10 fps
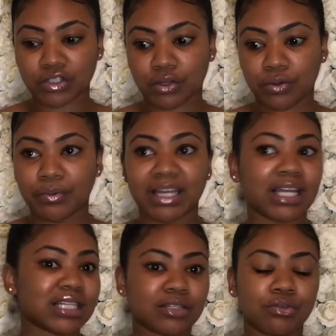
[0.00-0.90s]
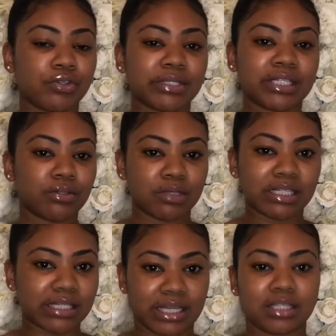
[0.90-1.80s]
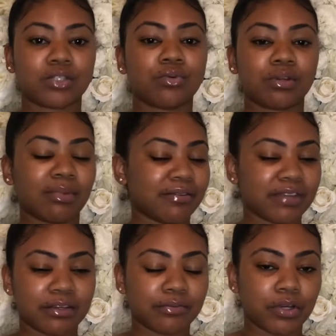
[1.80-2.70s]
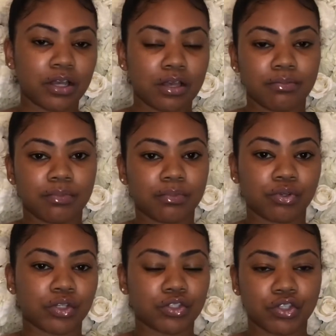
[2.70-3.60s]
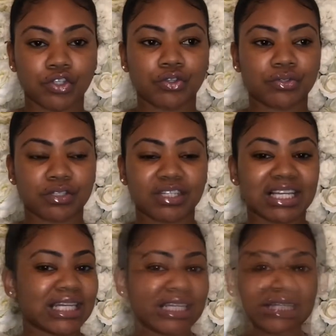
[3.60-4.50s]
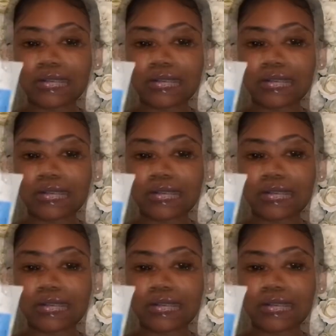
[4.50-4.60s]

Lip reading: So, and I still use it till this day. It's still one of my favorite products to use to clear skin.